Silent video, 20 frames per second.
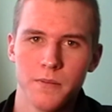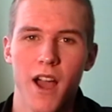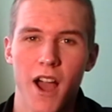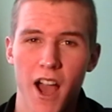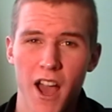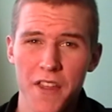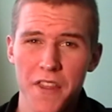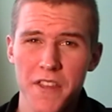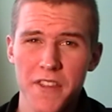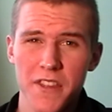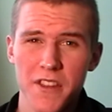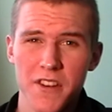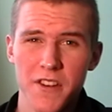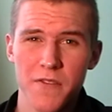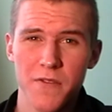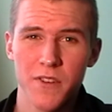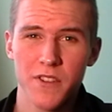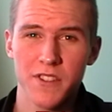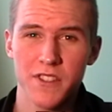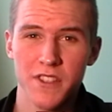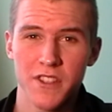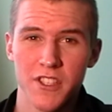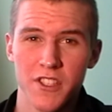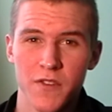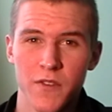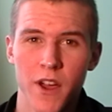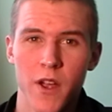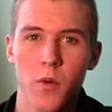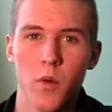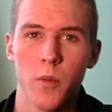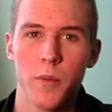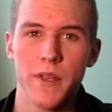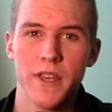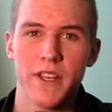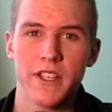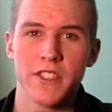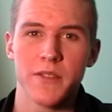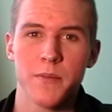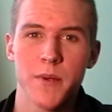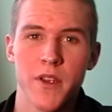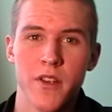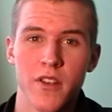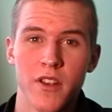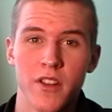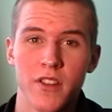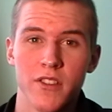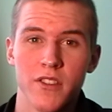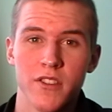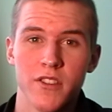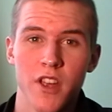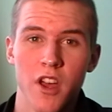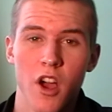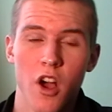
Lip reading: I think the difference in this fight will be experience.